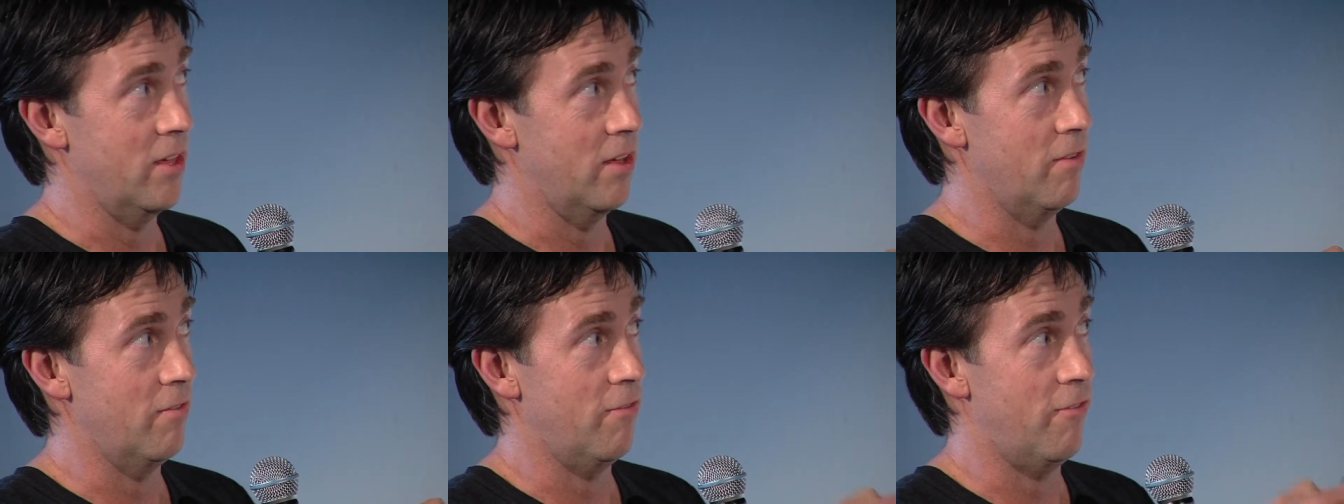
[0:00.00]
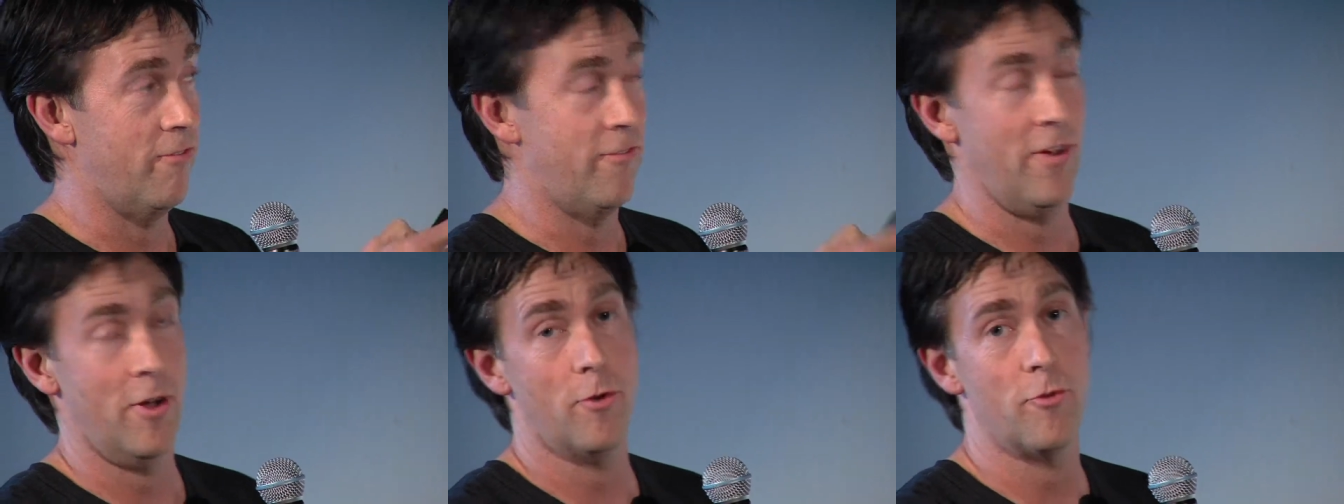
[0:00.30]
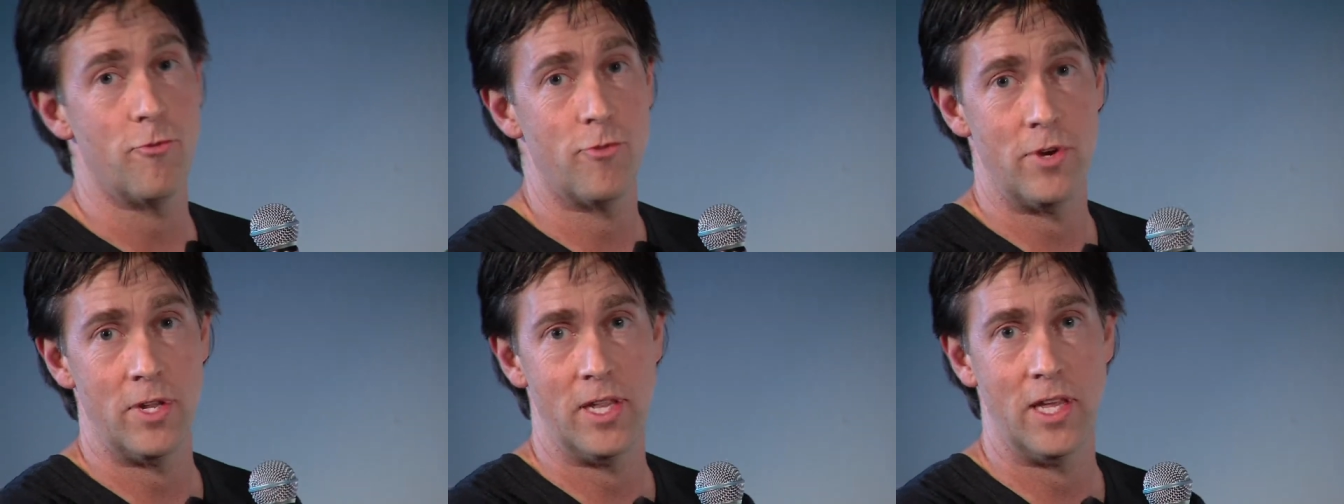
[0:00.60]
that
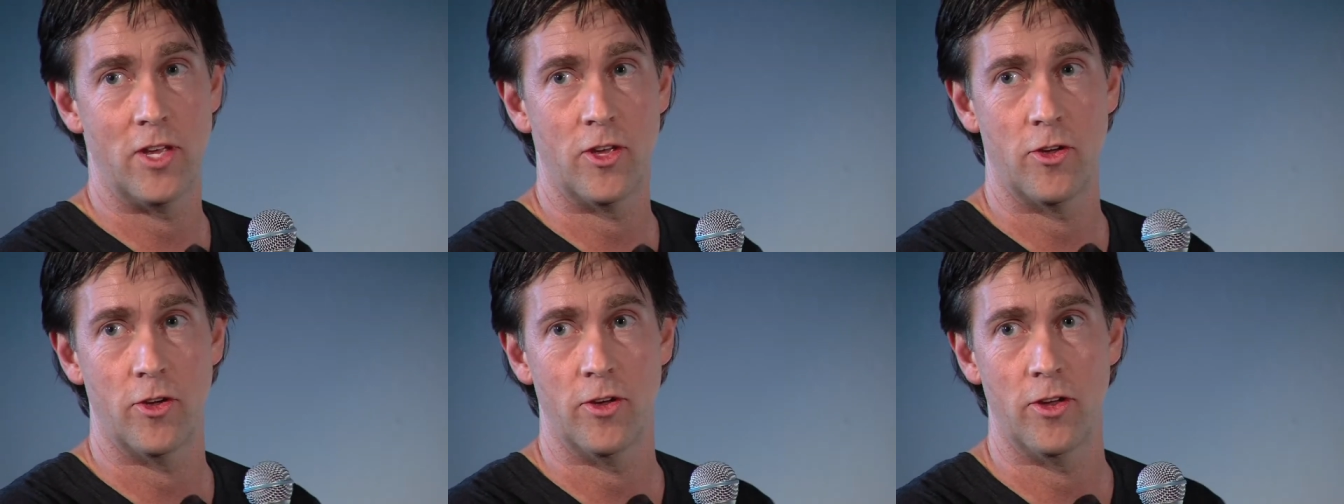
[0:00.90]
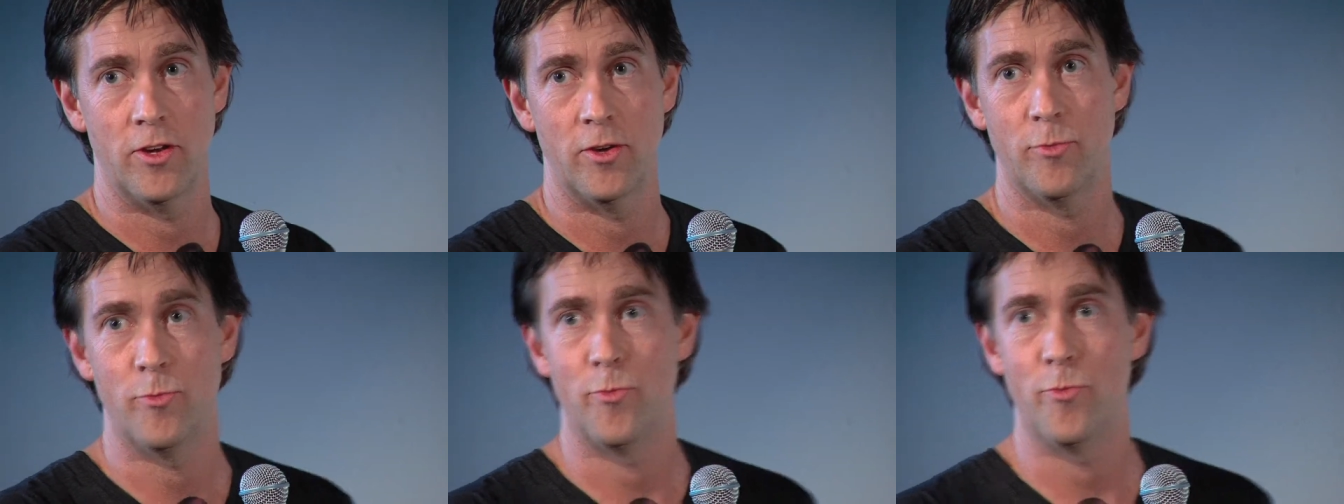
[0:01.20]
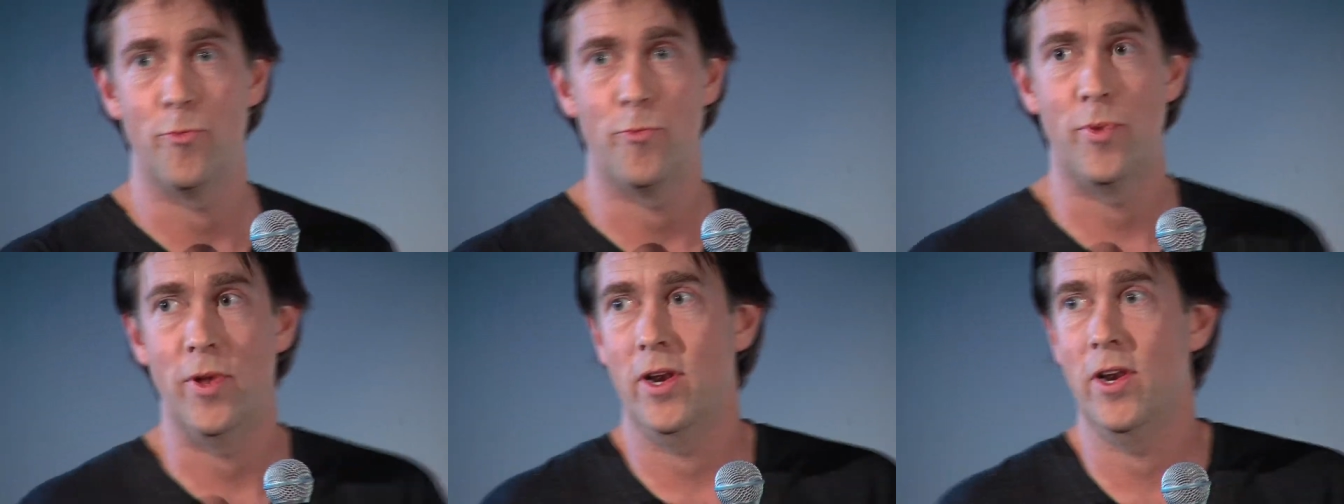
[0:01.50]
felt really good
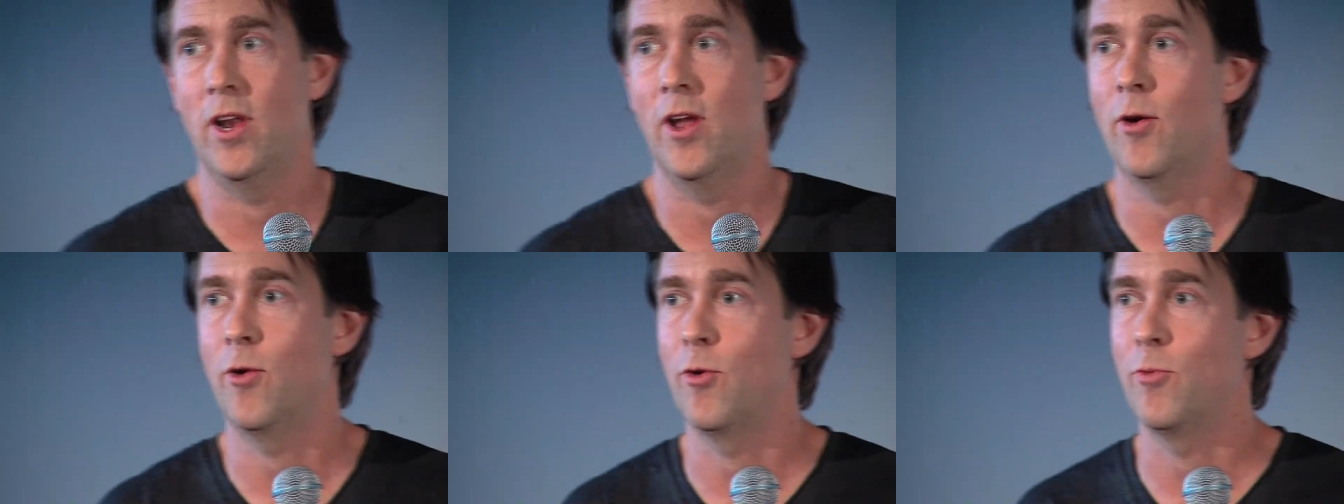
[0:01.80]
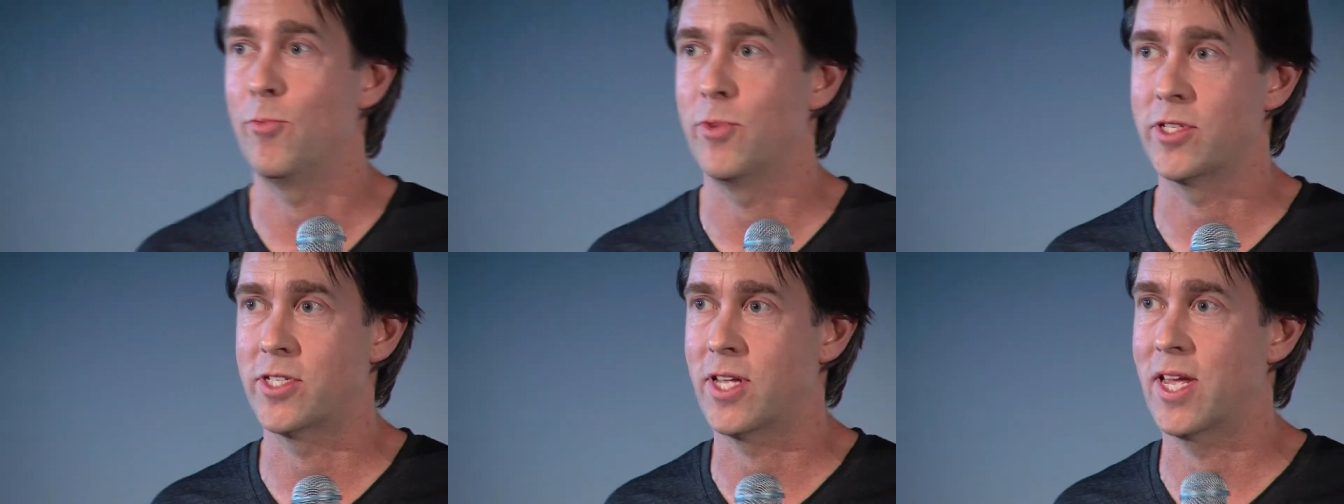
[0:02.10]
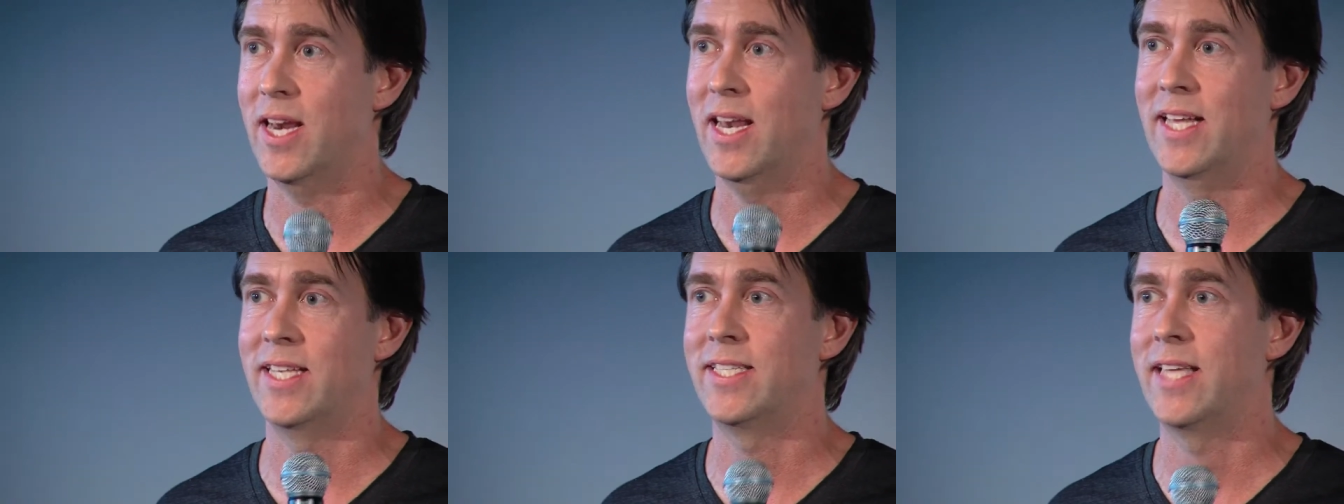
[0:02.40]
but no one was
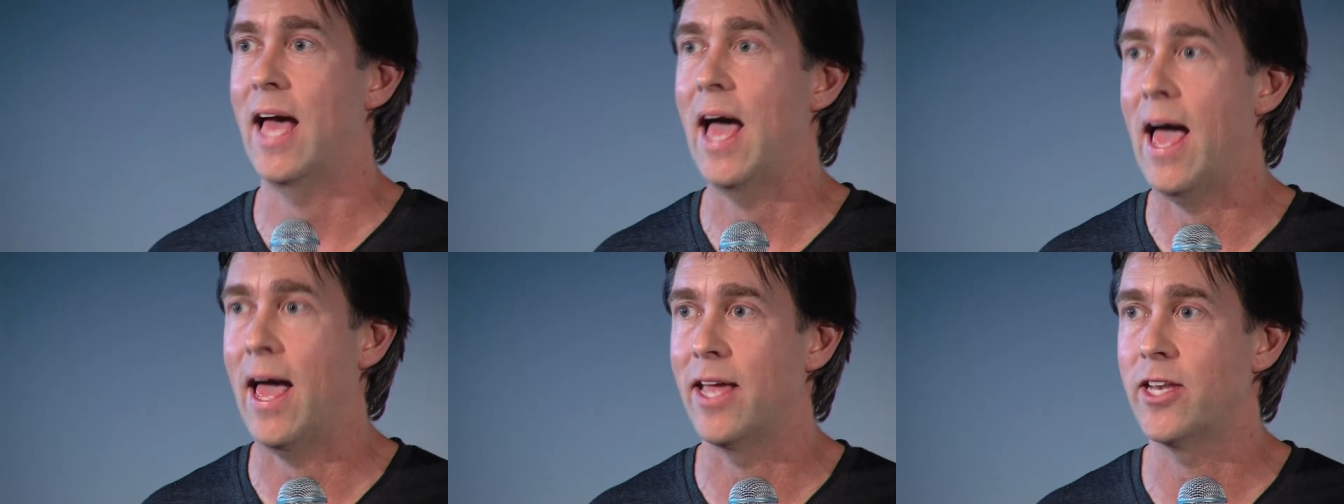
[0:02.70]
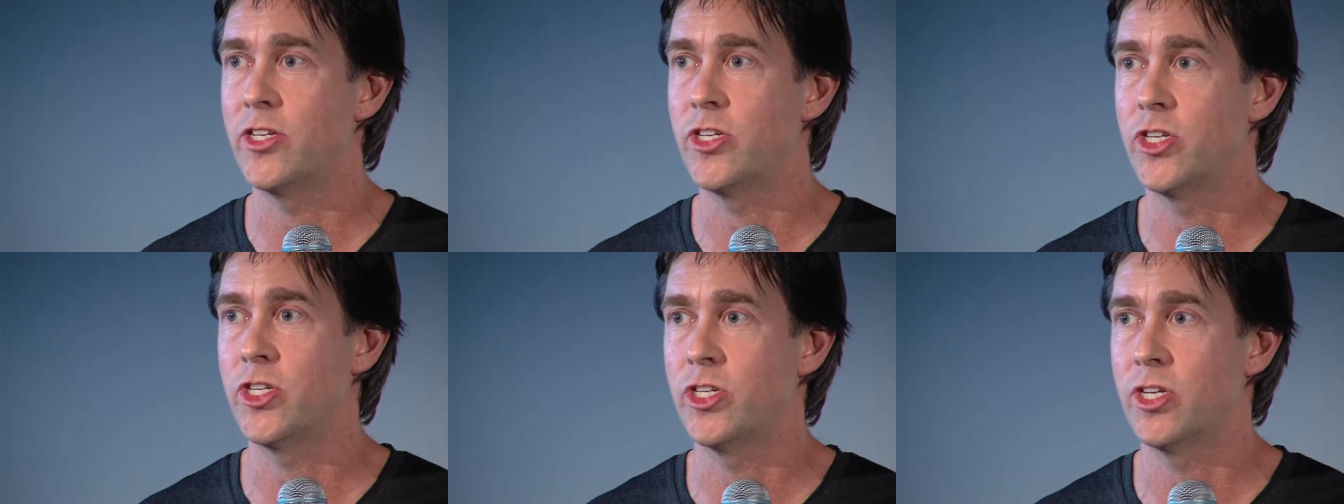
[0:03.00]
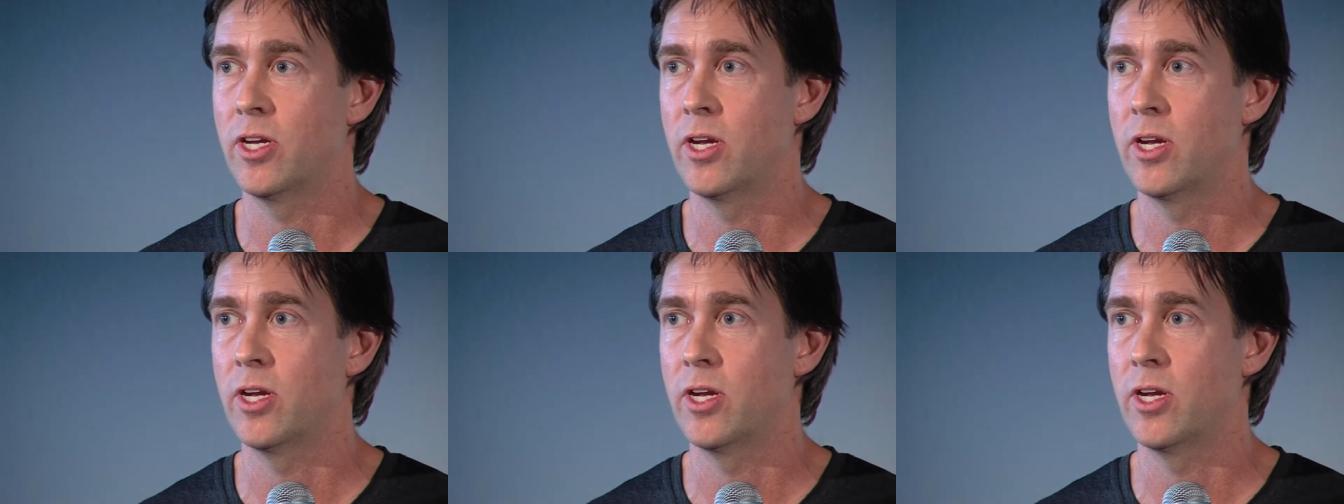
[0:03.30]
going to touch